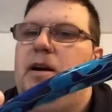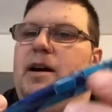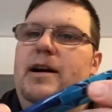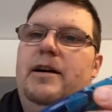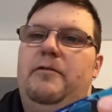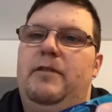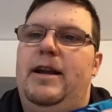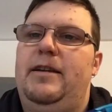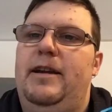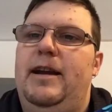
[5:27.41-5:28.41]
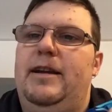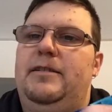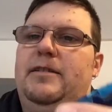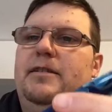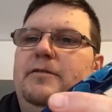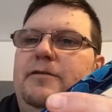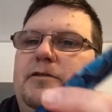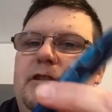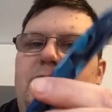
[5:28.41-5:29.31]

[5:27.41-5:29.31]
by Randy at First